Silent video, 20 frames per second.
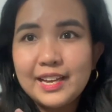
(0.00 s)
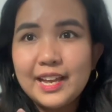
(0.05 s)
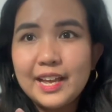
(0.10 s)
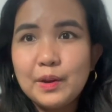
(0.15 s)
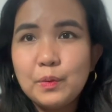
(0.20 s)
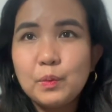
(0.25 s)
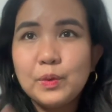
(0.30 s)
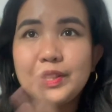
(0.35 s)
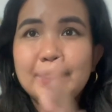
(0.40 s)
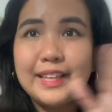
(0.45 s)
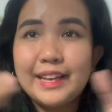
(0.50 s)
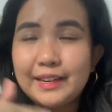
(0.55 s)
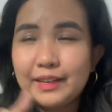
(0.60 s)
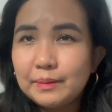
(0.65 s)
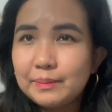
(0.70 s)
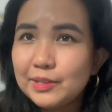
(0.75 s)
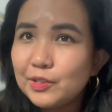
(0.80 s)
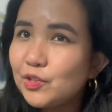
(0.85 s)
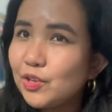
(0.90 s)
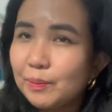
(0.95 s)
and what that
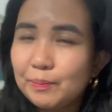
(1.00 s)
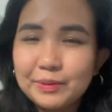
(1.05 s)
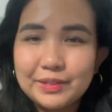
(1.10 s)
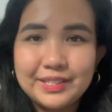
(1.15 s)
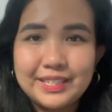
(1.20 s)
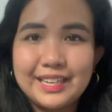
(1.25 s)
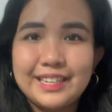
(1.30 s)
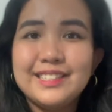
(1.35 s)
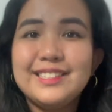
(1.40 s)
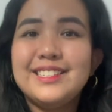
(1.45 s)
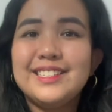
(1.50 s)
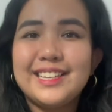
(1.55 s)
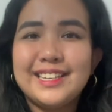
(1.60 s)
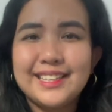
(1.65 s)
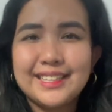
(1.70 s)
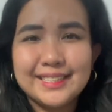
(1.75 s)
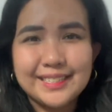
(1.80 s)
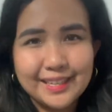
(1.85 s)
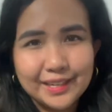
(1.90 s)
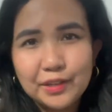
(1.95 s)
image represents. And
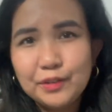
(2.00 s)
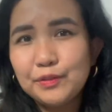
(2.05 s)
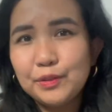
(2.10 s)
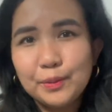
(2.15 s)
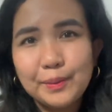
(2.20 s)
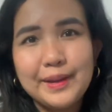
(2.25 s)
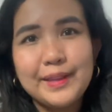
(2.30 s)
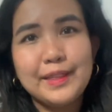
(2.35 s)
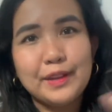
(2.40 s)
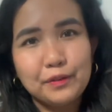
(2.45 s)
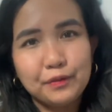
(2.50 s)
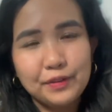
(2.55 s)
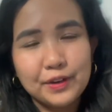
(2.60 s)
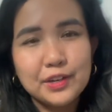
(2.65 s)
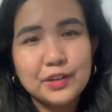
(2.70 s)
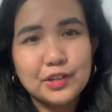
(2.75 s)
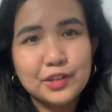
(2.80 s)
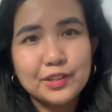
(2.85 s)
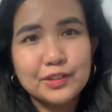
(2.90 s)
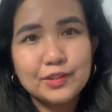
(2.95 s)
that's kind of the way that
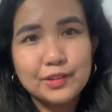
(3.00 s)
functions